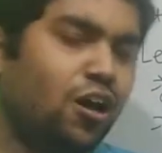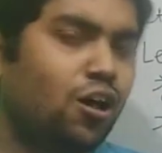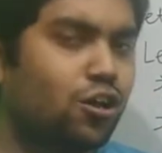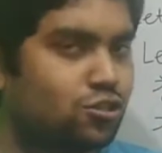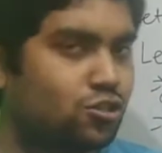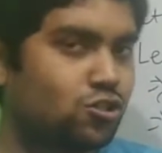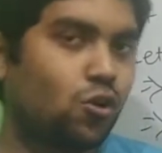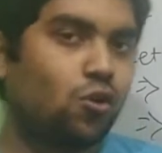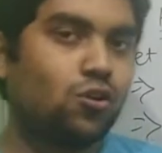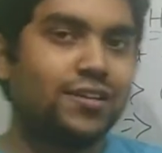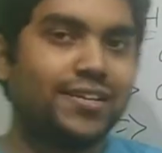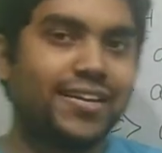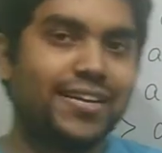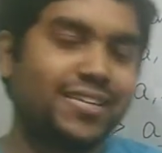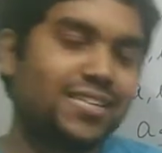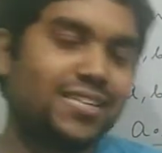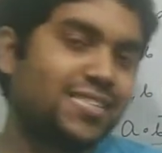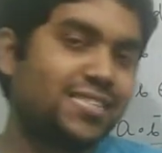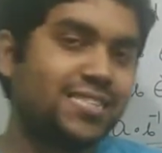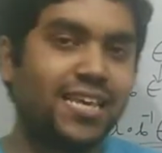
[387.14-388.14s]
So let
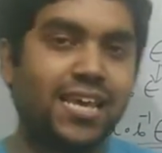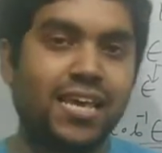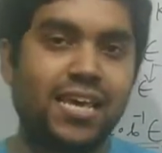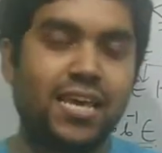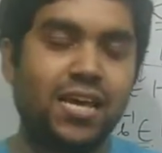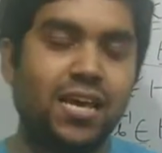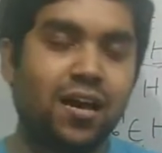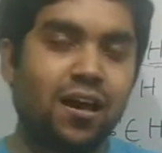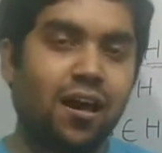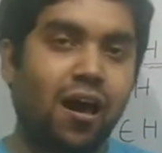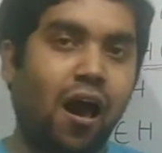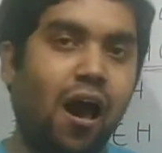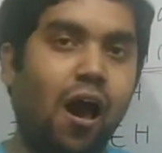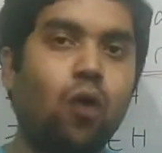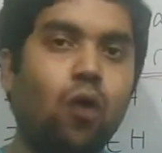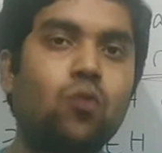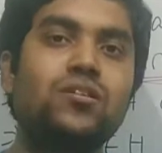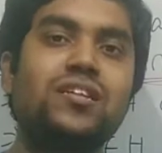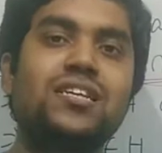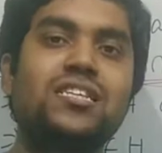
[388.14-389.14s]
us see
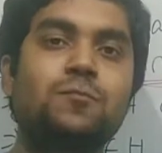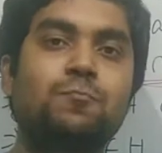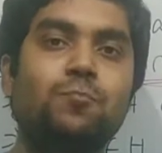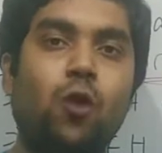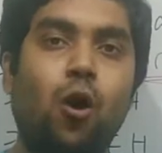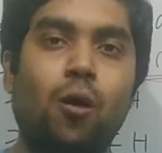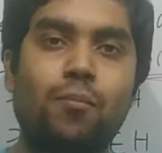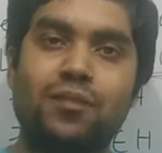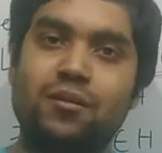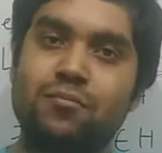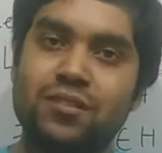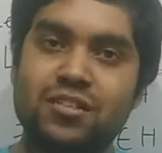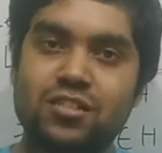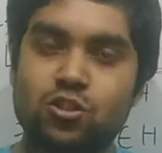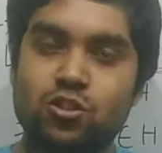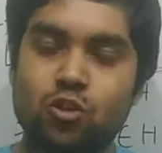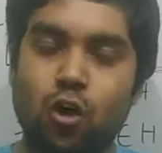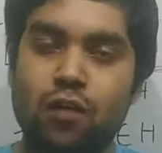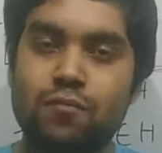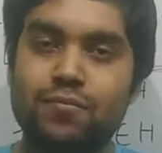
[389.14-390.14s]
how this problem is
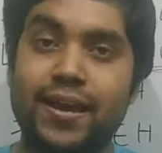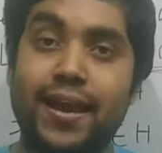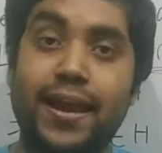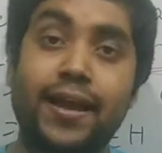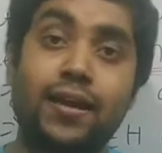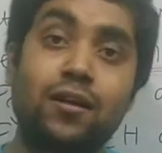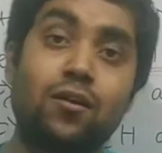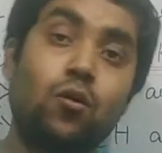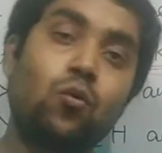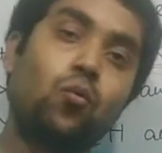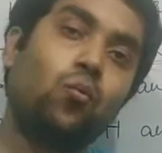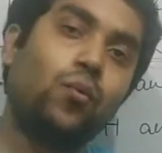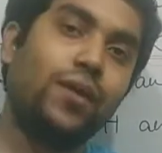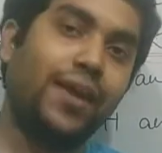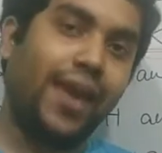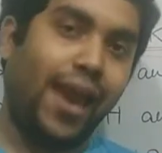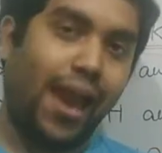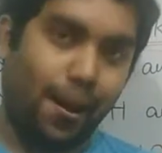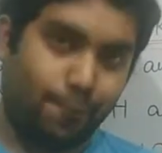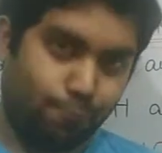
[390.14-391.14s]
solved, and we
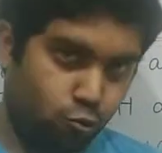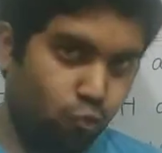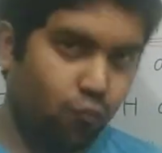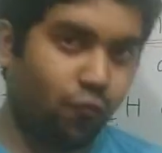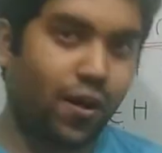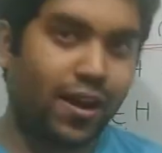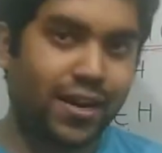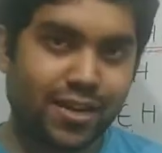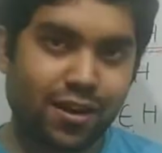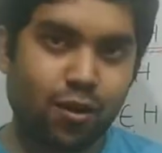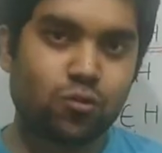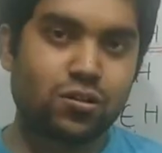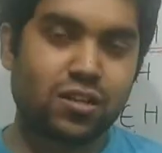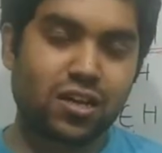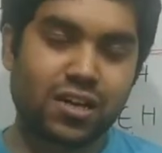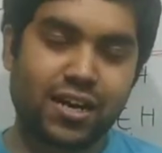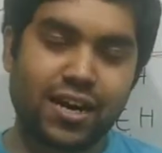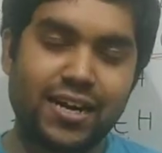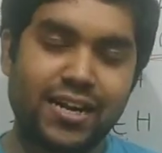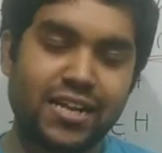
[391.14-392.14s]
have to find out the
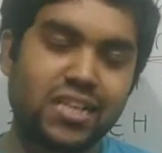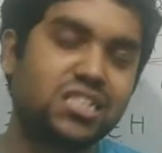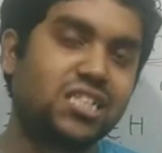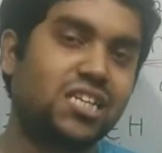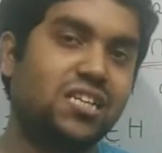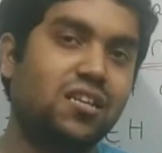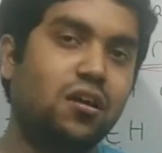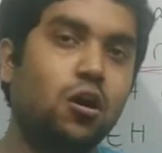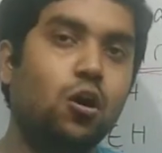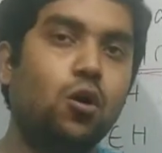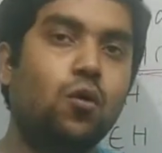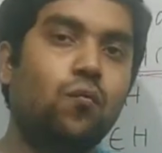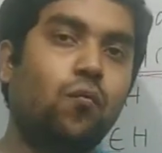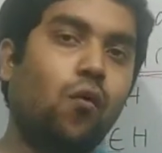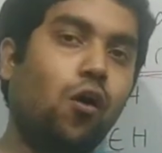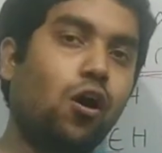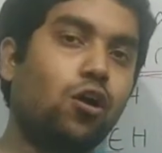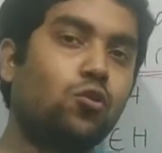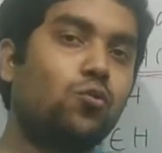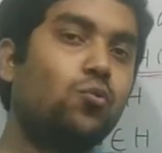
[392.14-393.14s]
condition
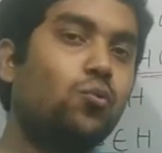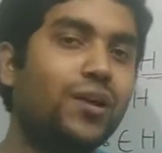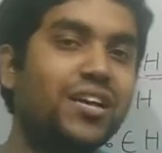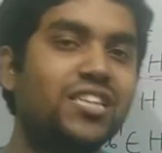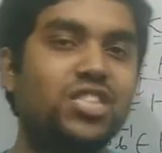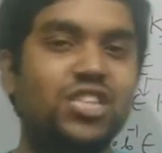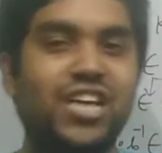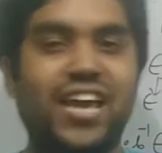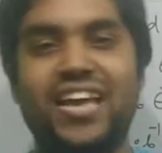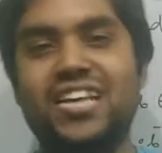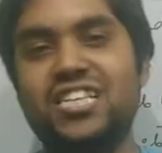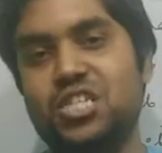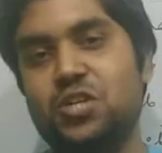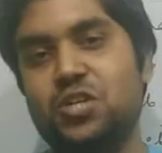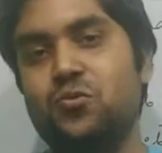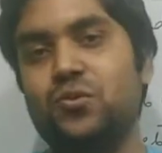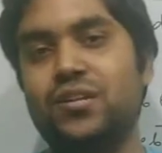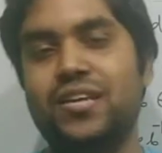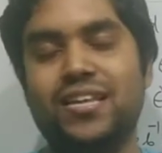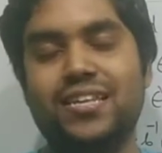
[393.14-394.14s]
for which H
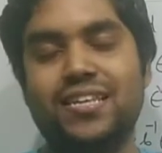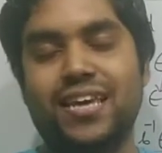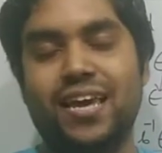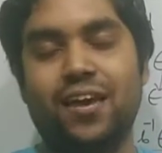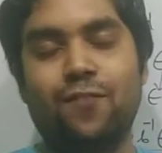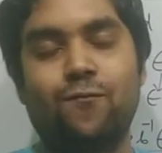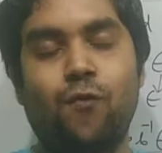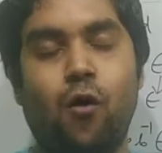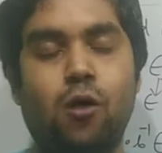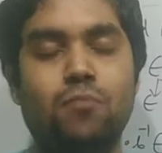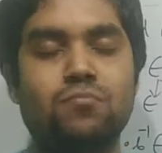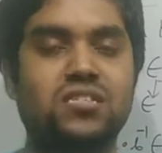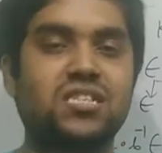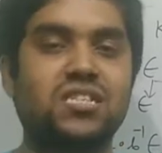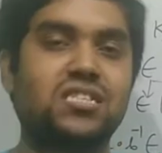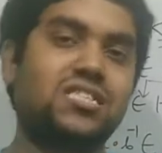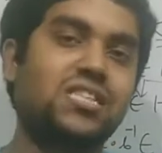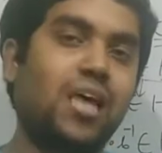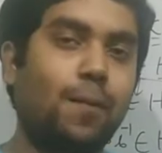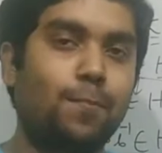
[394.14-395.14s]
union K forms a
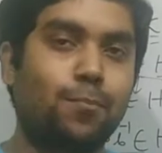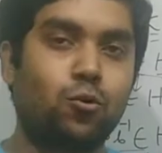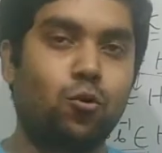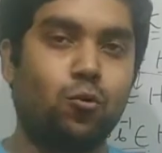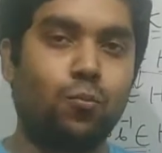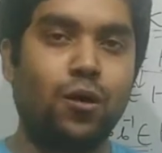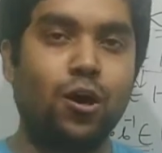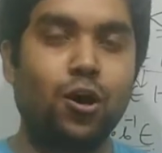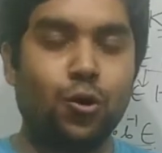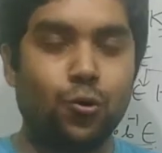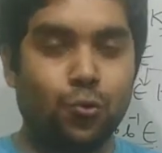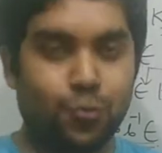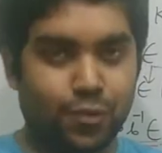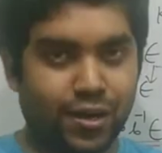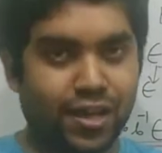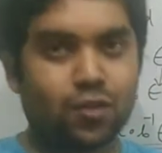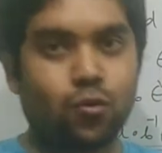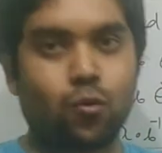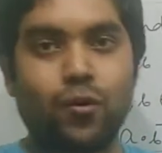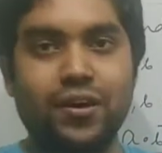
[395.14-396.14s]
subgroup. We
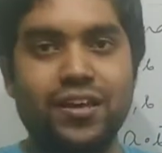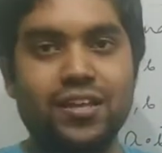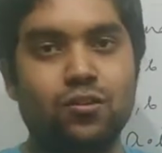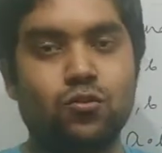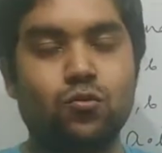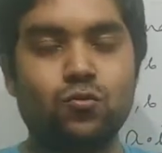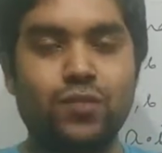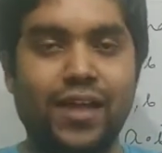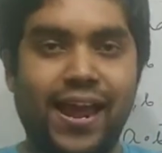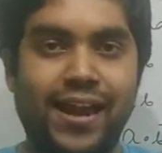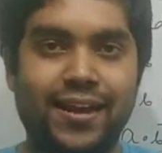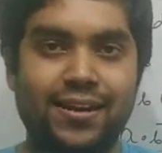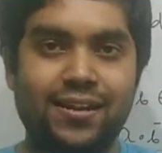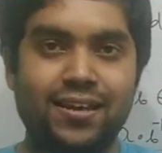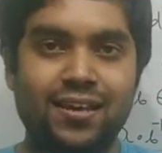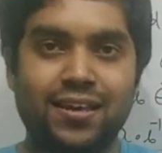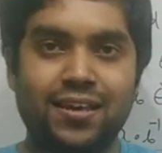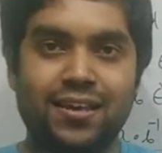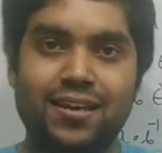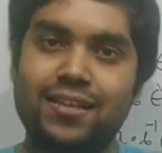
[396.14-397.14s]
are going through that
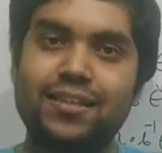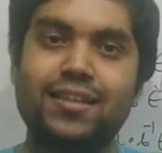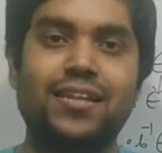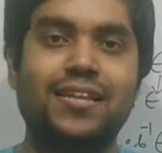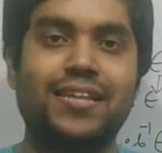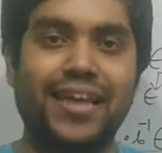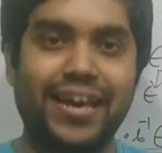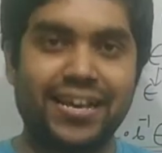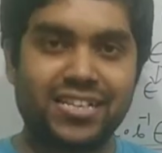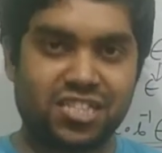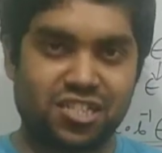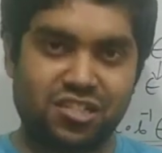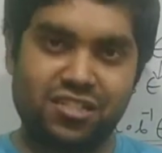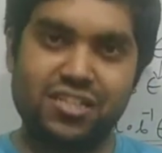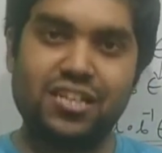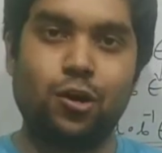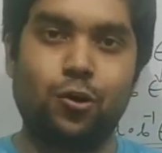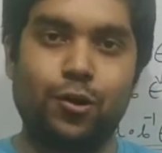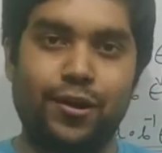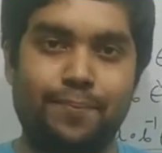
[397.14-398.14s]
in the next
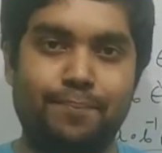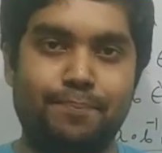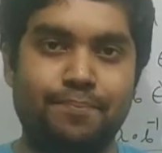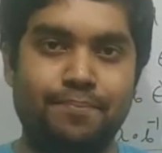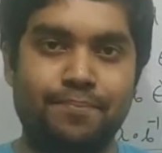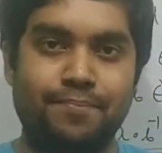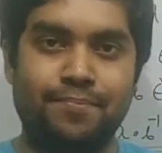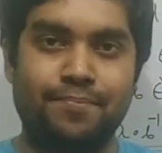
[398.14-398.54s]
theorem.